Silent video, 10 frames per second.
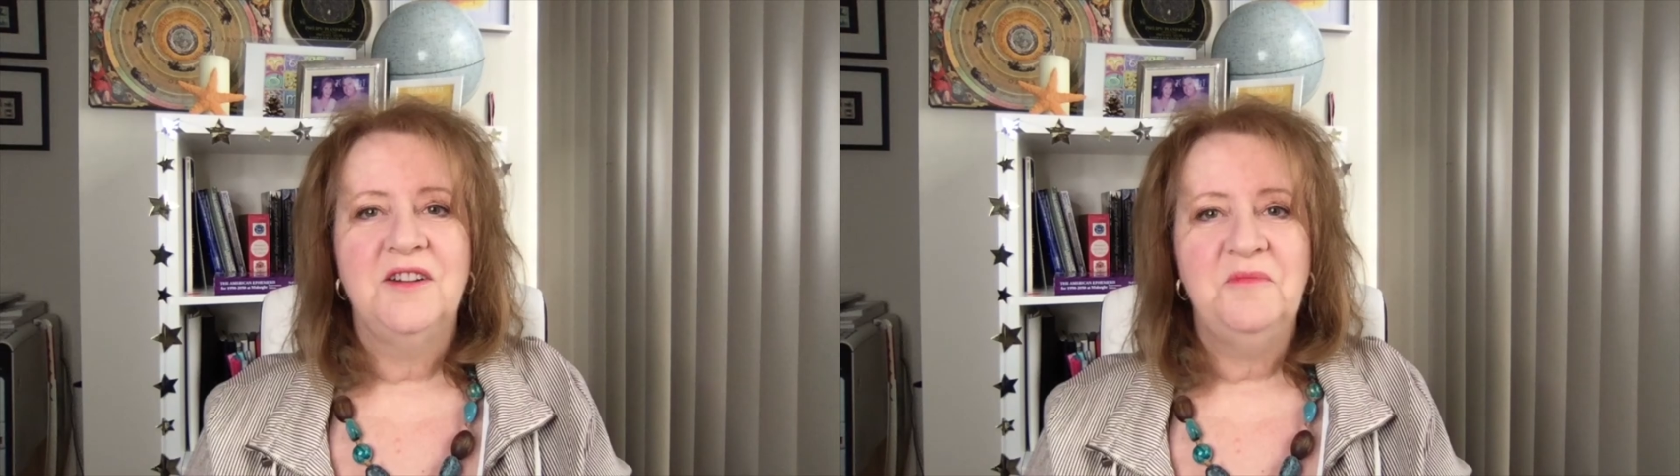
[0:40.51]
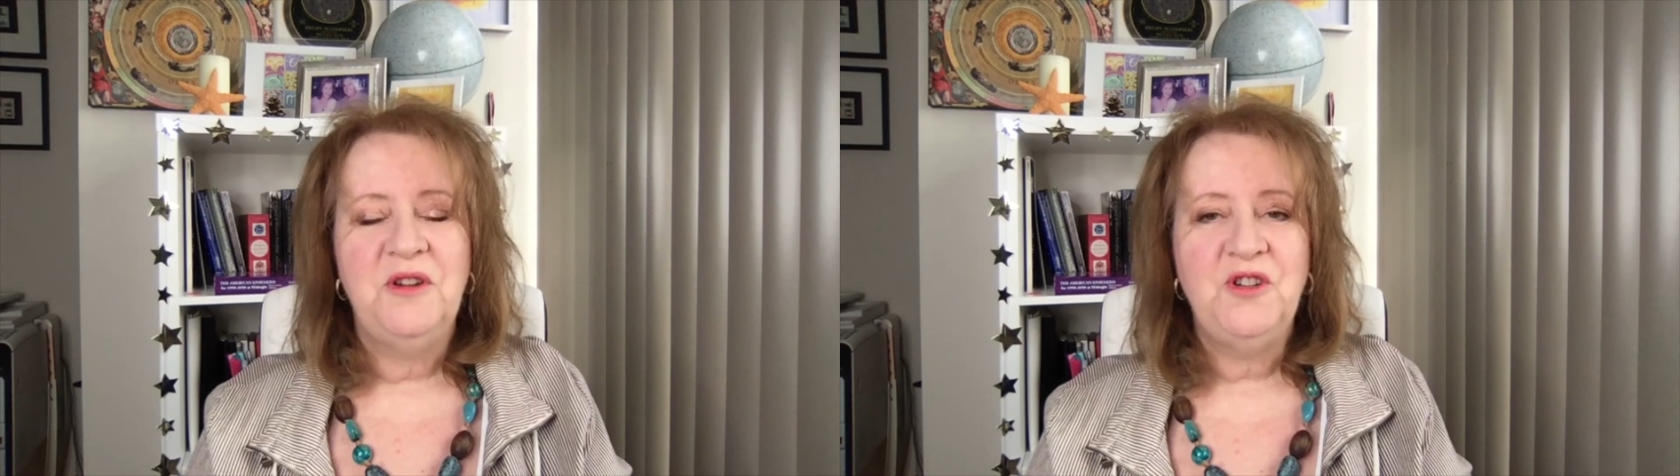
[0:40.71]

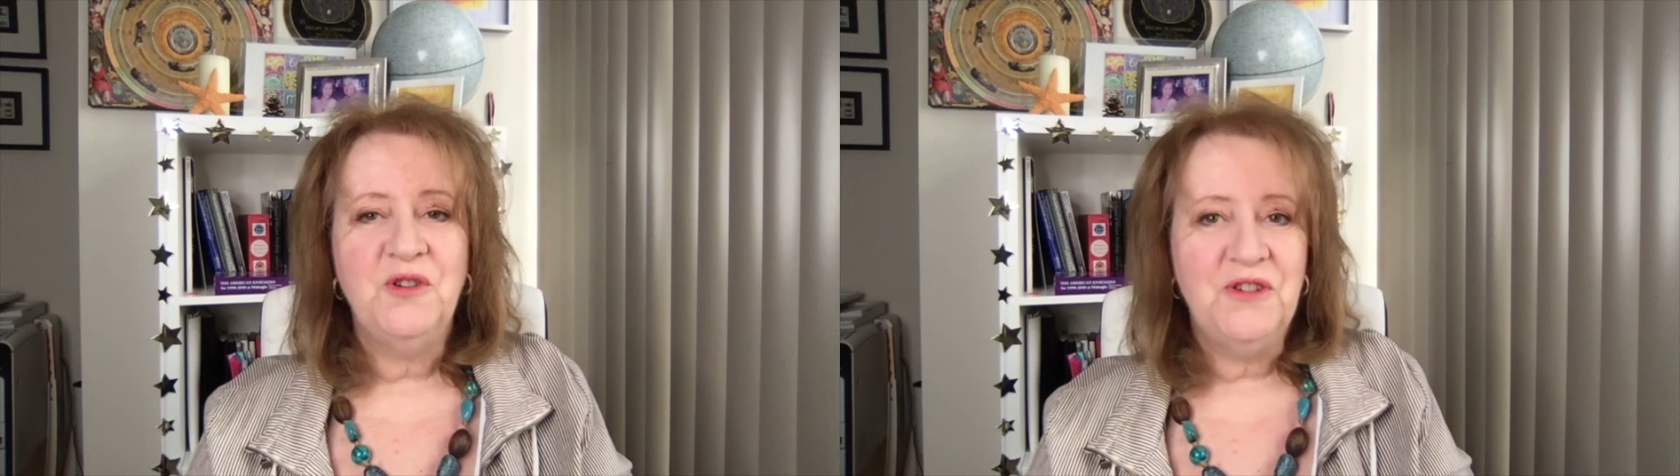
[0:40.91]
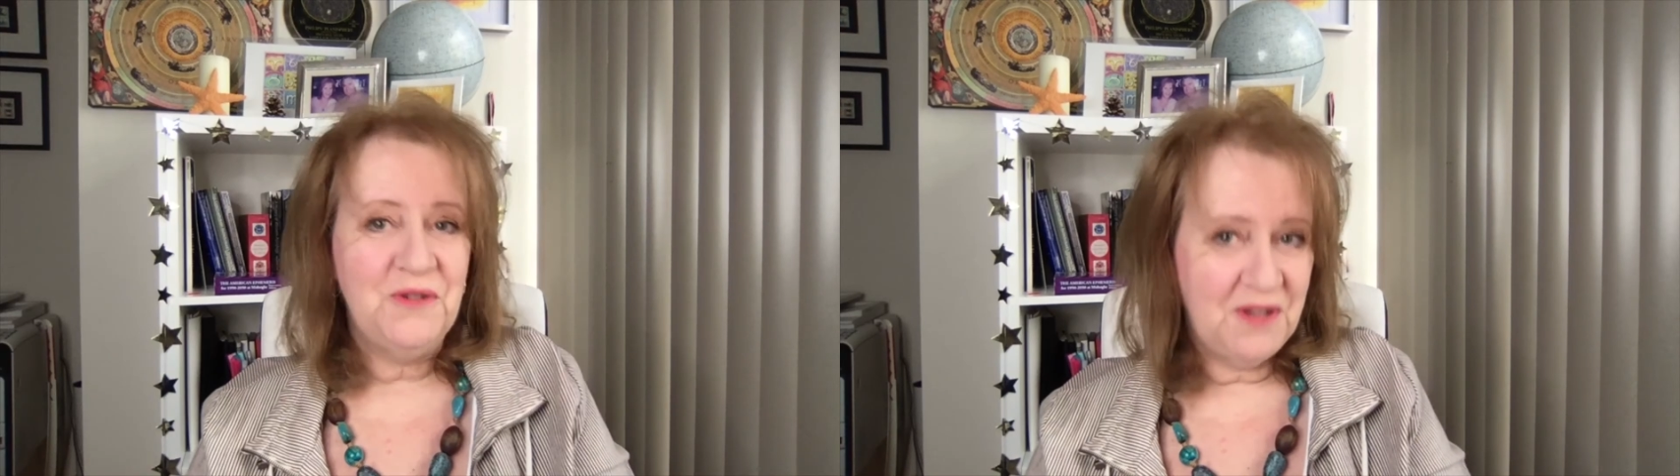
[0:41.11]
Be
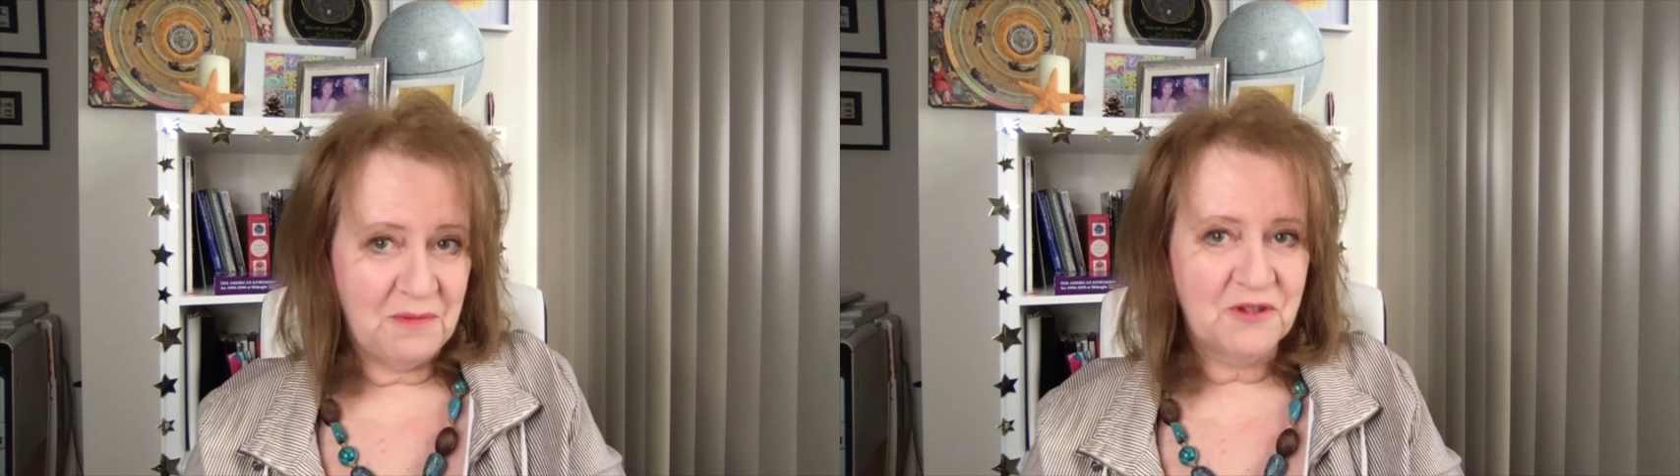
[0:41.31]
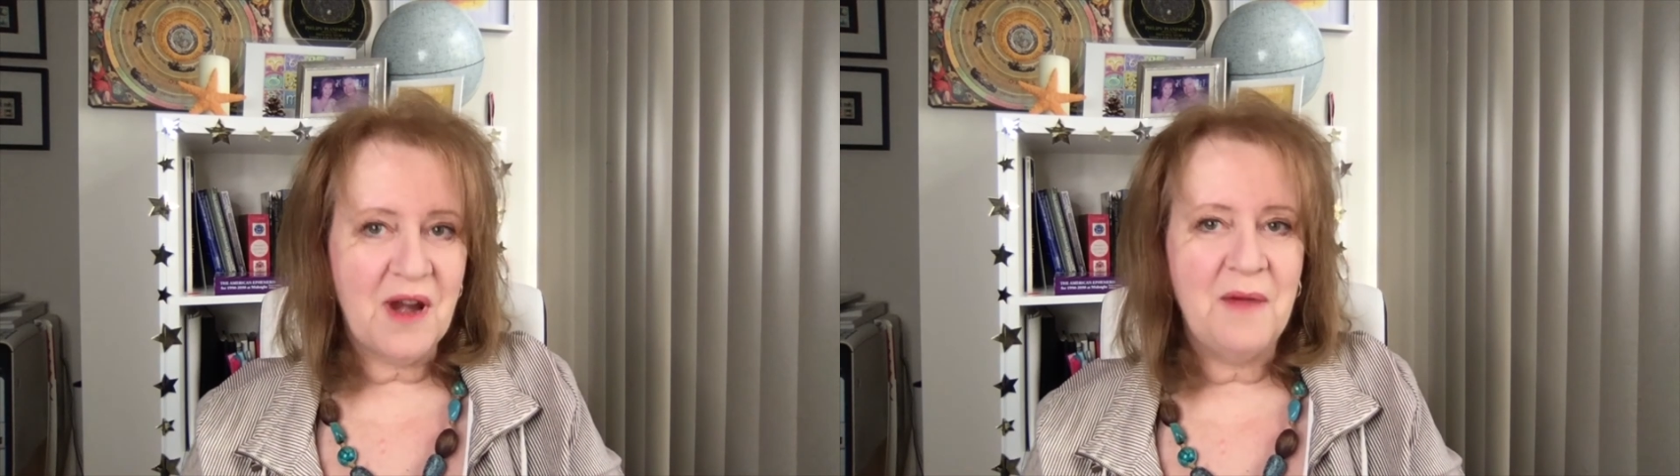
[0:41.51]
sure to
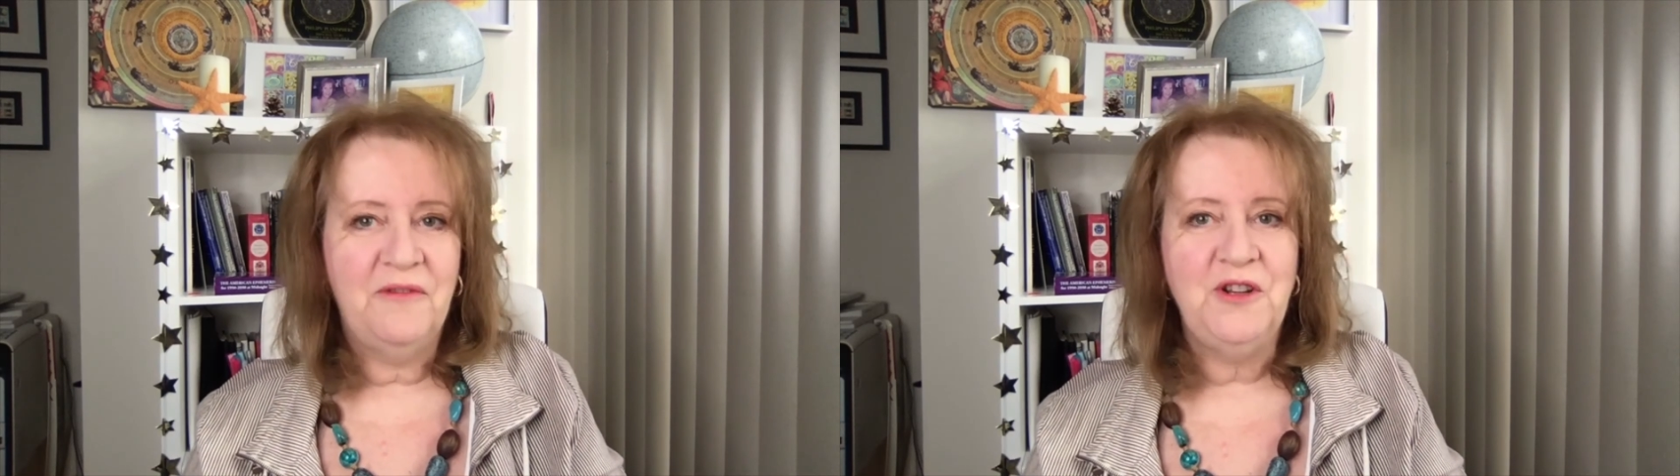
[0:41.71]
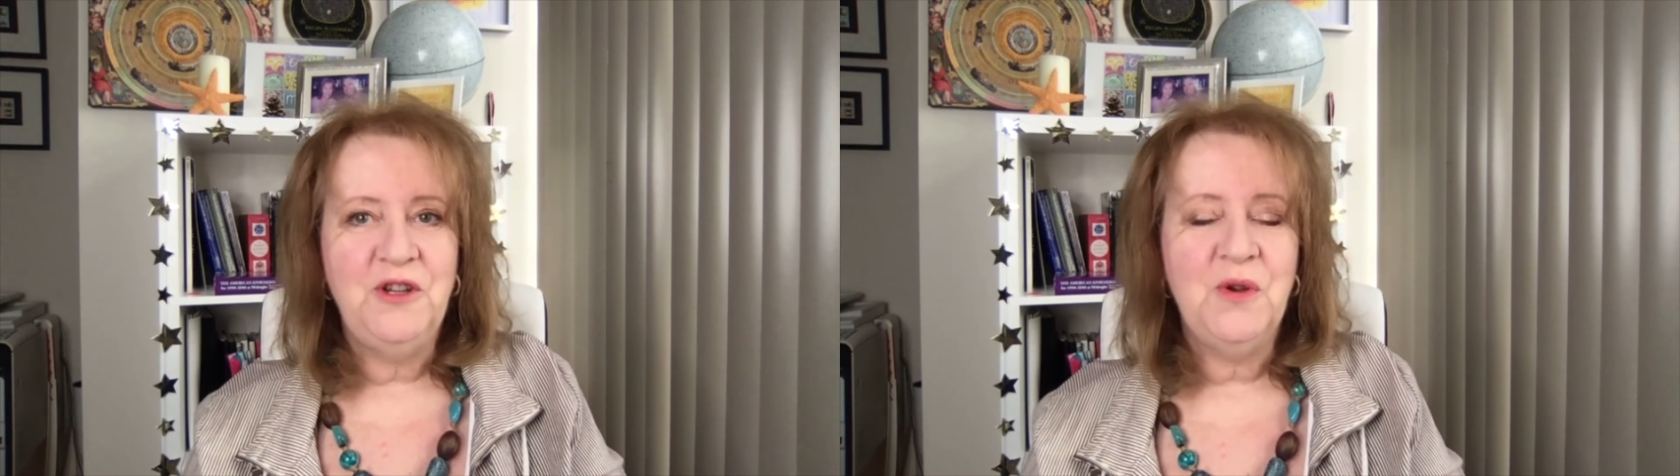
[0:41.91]
subscribe
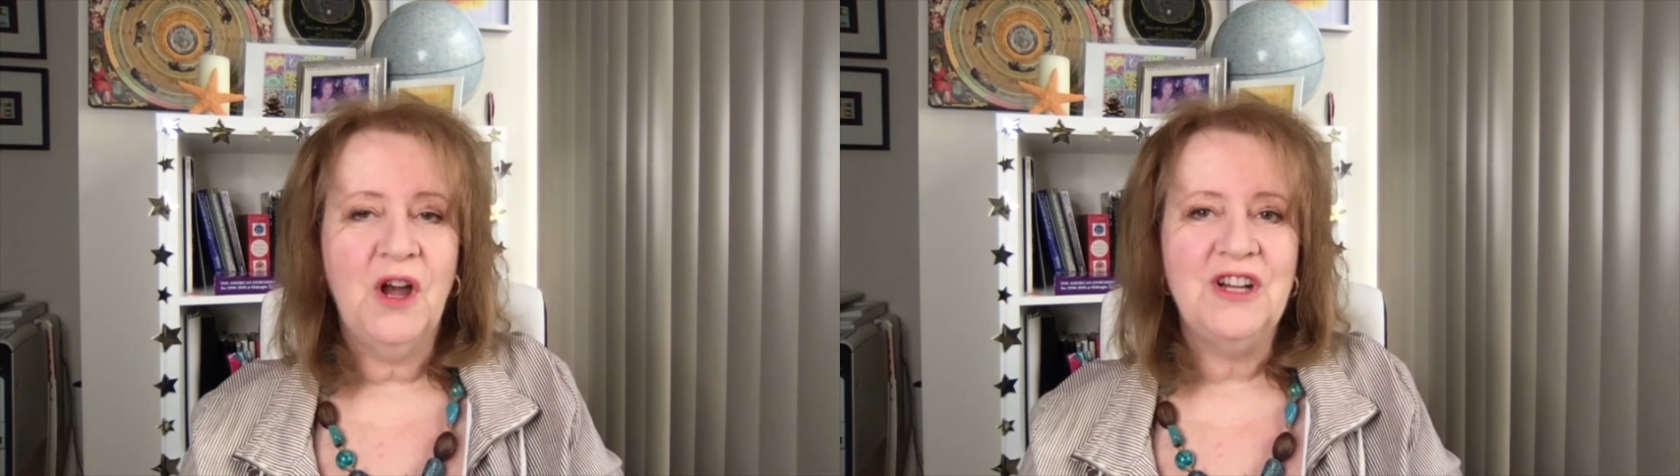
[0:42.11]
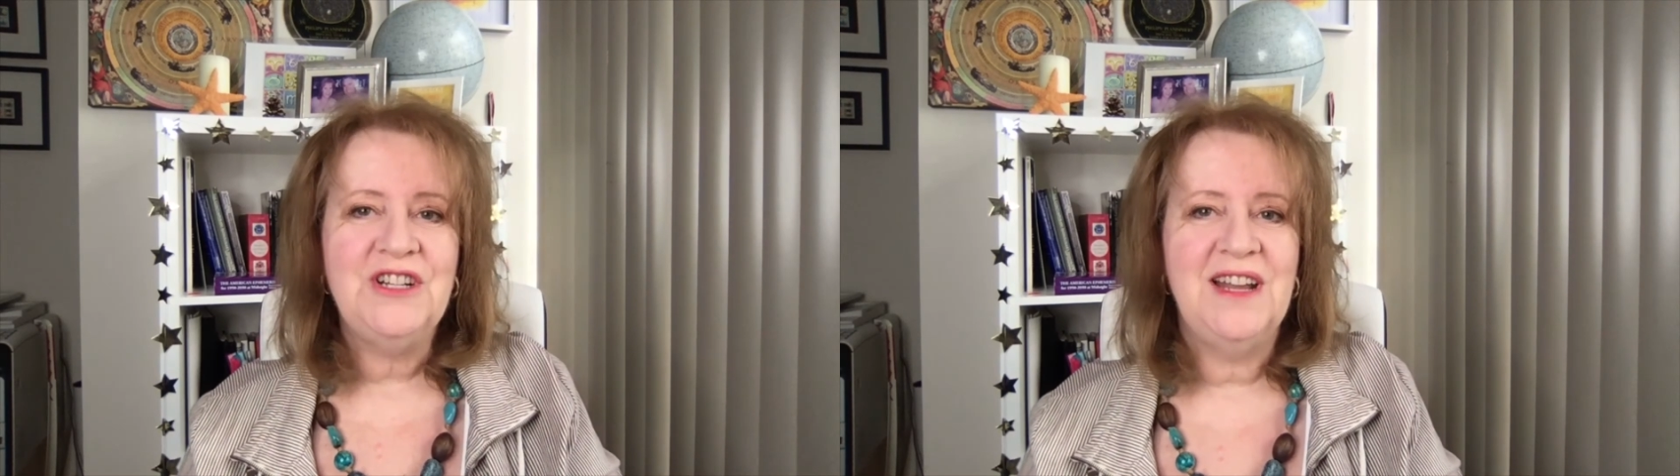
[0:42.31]
for new
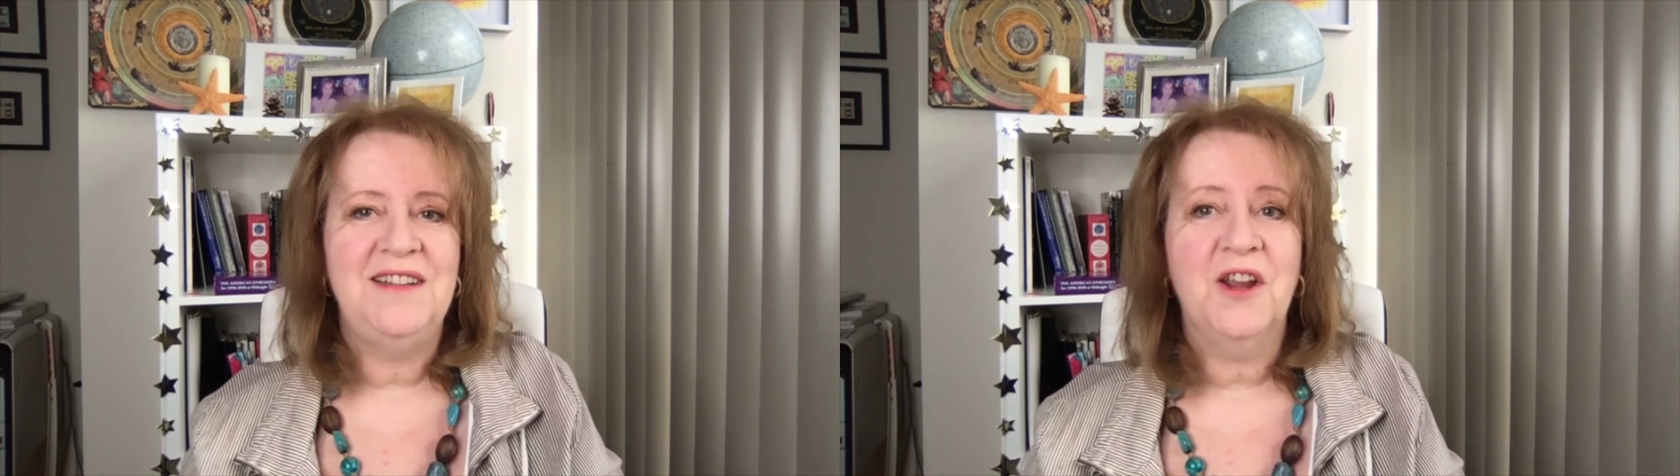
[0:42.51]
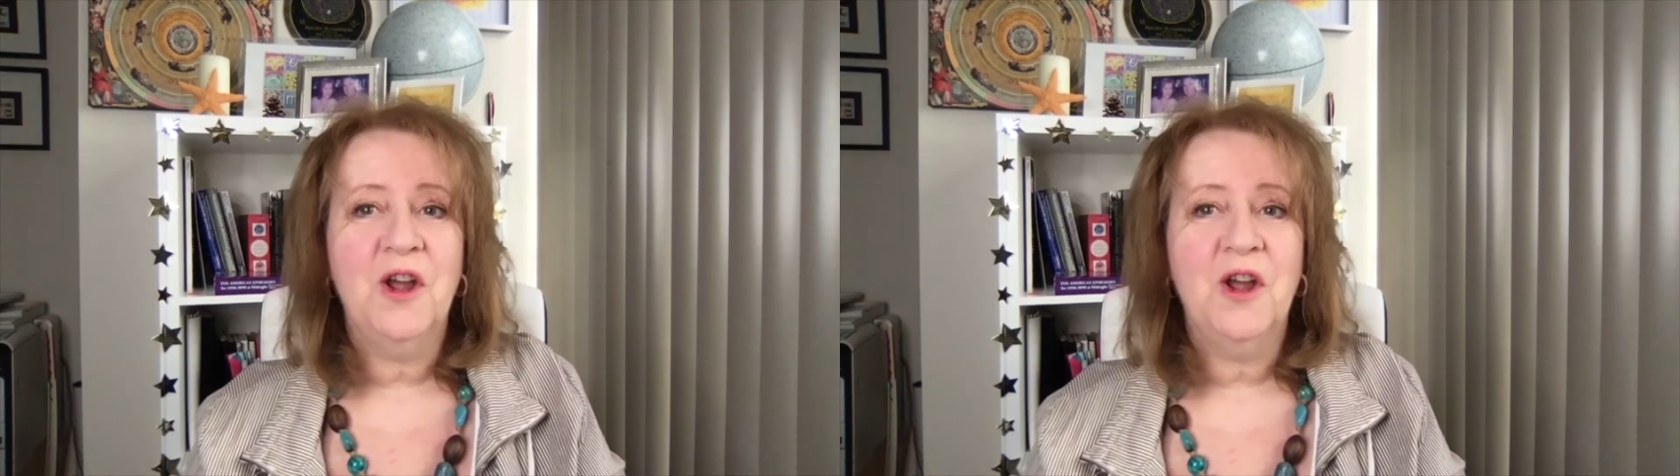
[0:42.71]
content and